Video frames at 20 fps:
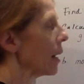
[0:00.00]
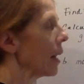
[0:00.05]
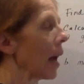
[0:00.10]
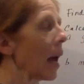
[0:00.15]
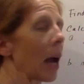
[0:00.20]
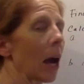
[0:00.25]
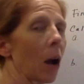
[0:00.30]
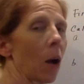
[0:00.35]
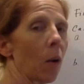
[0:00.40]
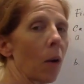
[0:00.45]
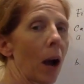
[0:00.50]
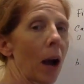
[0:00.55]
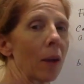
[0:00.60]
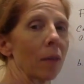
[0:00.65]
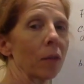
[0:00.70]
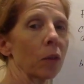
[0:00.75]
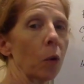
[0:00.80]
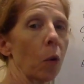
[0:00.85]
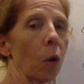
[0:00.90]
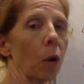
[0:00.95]
Now
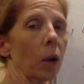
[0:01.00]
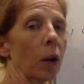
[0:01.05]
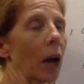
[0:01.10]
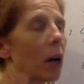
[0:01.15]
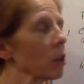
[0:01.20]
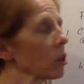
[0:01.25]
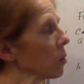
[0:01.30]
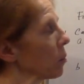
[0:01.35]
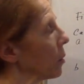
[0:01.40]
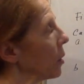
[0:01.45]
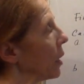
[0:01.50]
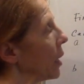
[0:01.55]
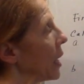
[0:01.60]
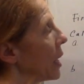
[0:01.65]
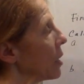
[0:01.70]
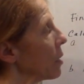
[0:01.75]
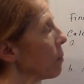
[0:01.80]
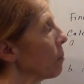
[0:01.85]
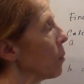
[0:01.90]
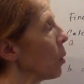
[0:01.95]
I've got to
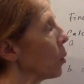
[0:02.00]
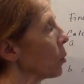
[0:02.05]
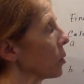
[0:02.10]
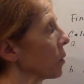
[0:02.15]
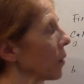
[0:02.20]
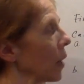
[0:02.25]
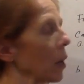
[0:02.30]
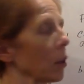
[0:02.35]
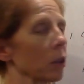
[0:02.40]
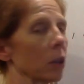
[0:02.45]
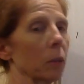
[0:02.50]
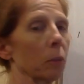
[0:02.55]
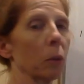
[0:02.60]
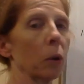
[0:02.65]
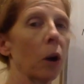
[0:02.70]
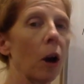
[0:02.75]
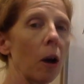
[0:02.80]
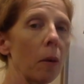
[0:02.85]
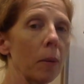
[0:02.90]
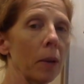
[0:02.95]
relate moles of calcium
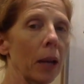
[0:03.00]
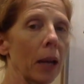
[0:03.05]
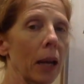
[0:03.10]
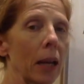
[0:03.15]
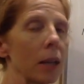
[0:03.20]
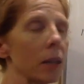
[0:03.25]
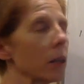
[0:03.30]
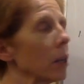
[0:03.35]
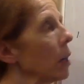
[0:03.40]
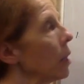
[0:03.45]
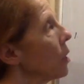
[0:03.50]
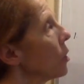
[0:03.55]
carbonate